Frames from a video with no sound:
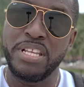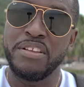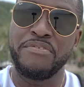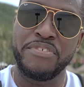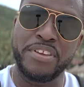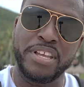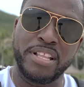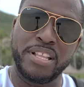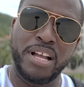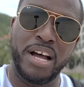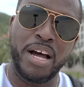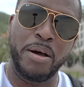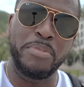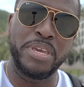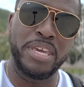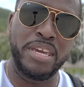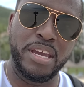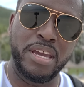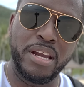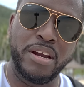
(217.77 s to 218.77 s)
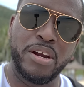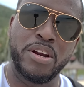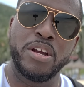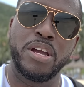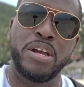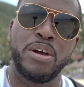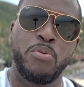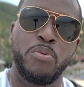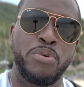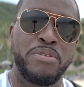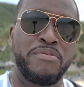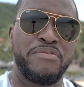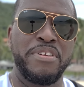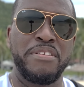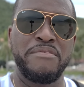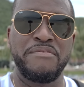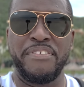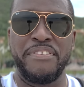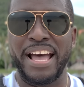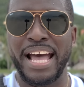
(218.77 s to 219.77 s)
in Vietnam here with
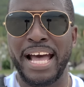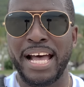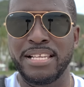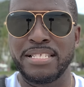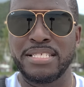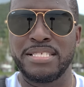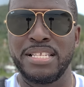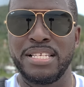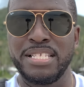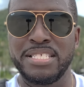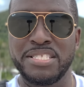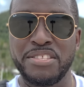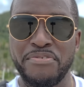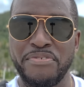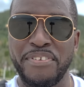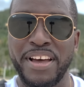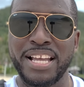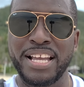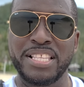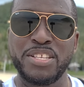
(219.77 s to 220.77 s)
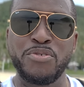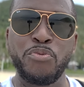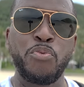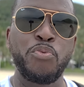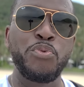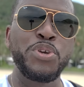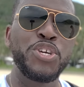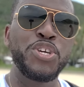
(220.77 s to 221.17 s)
VinFast is the fact that we